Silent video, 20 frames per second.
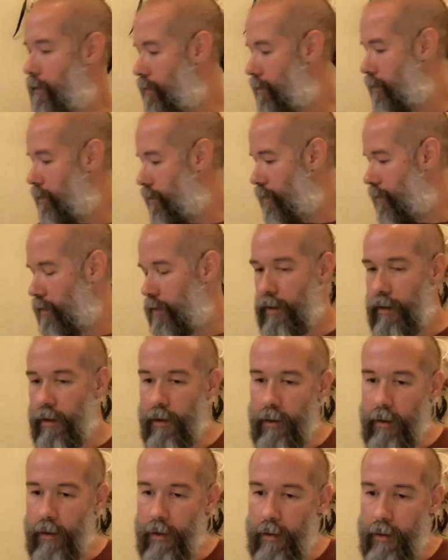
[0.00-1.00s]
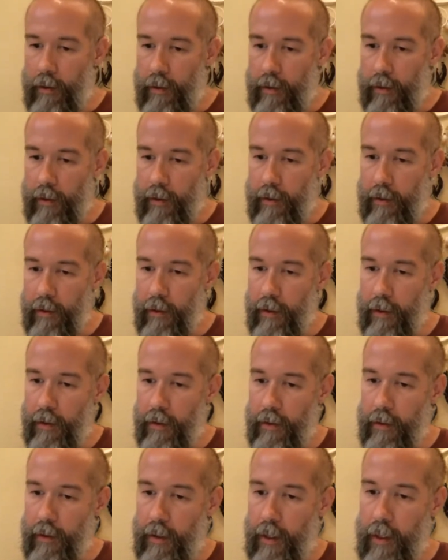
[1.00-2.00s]
So,
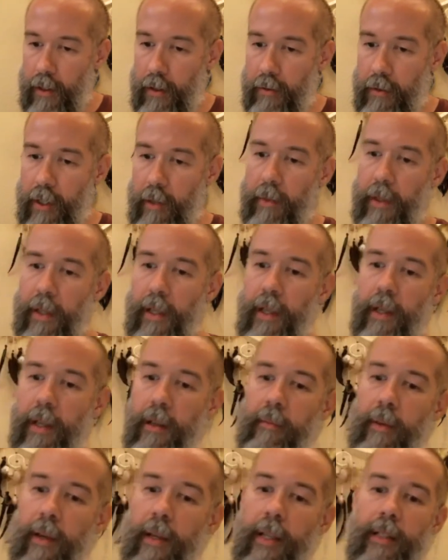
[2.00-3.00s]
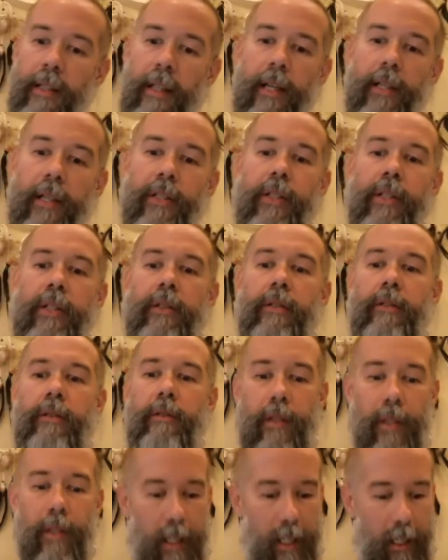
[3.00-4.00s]
as we begin meditation,
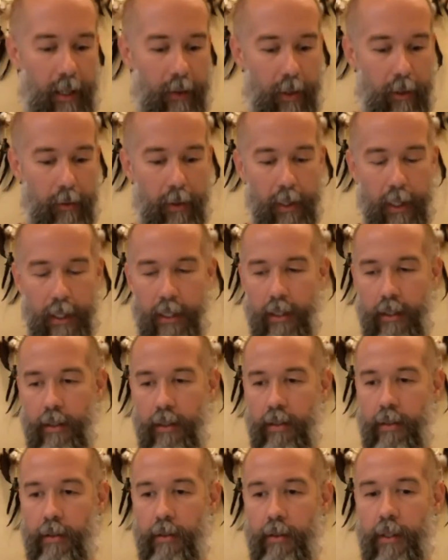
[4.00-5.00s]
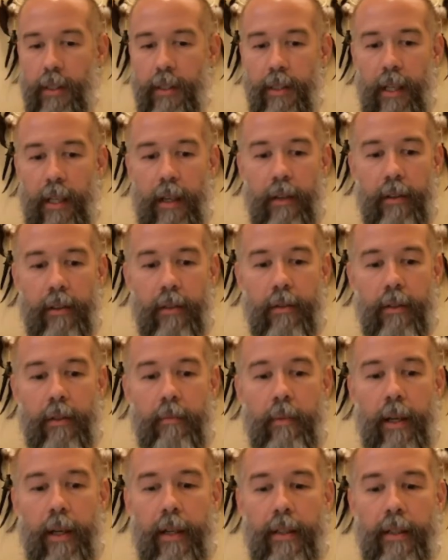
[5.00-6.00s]
again, we will listen to the sound of the
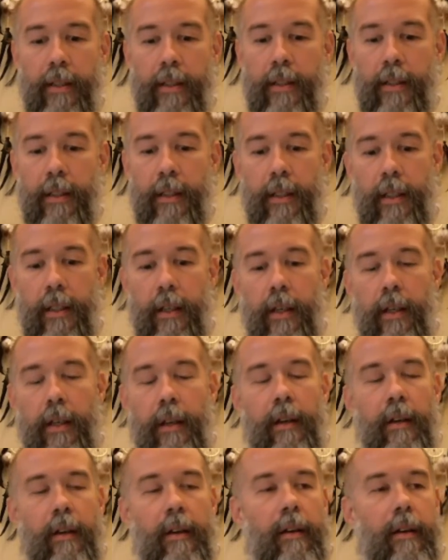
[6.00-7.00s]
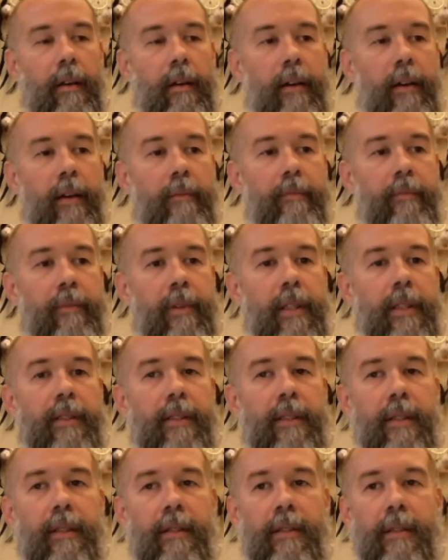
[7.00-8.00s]
bell.
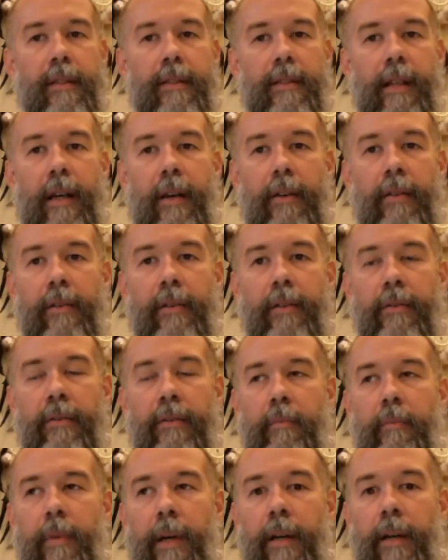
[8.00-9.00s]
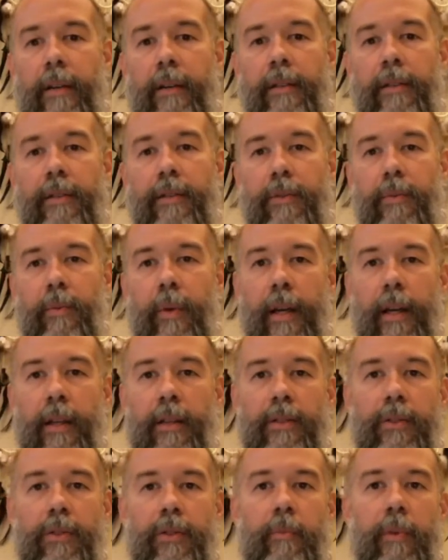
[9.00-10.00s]
Listening to the sound of the bell is a way
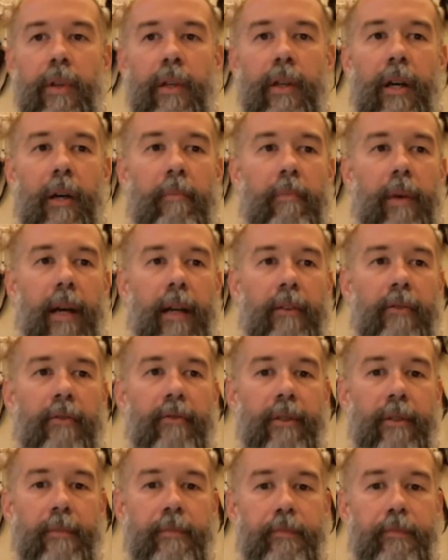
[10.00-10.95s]
to become mindful.